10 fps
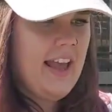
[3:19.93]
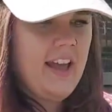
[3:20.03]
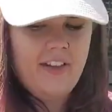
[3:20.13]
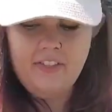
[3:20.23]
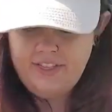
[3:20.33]

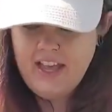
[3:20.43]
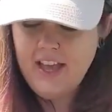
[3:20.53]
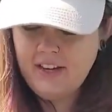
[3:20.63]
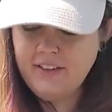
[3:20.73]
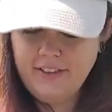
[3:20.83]
And
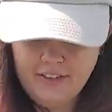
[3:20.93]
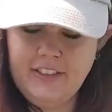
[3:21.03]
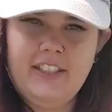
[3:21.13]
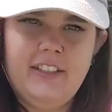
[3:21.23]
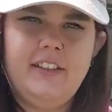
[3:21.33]
then you'll
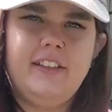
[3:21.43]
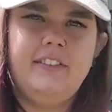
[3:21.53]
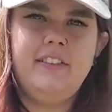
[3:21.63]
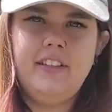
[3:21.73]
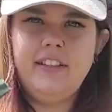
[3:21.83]
need the
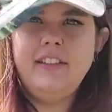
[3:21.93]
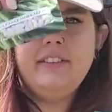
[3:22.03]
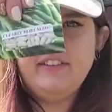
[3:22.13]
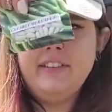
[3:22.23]
seeds.